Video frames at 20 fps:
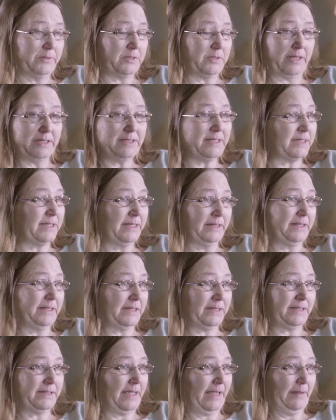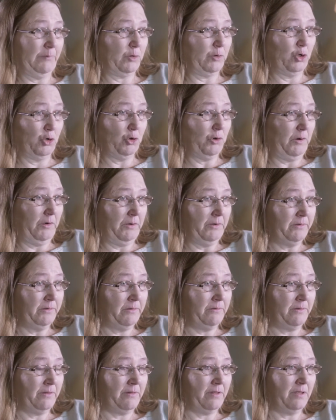This isn't the same girl.
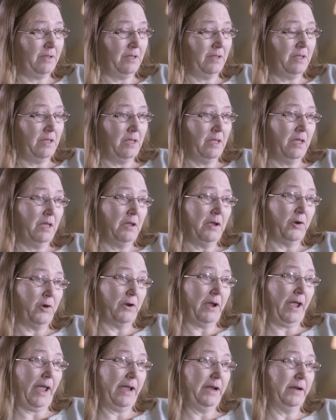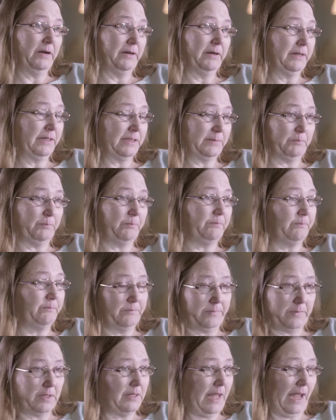Her hair is
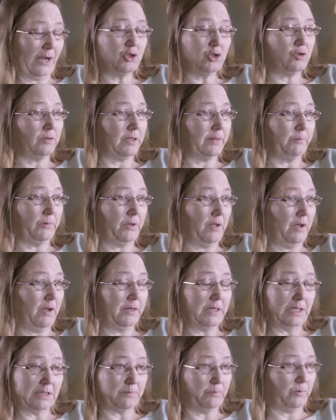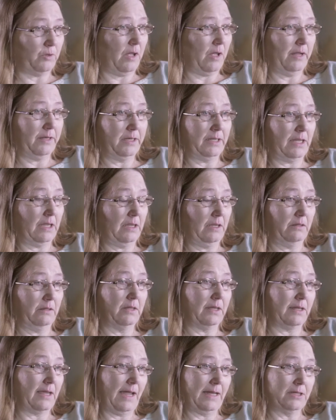naturally blonde, it's blonde again.
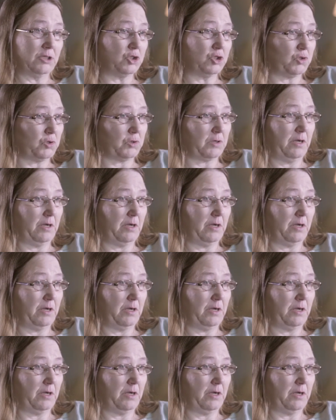The gauges are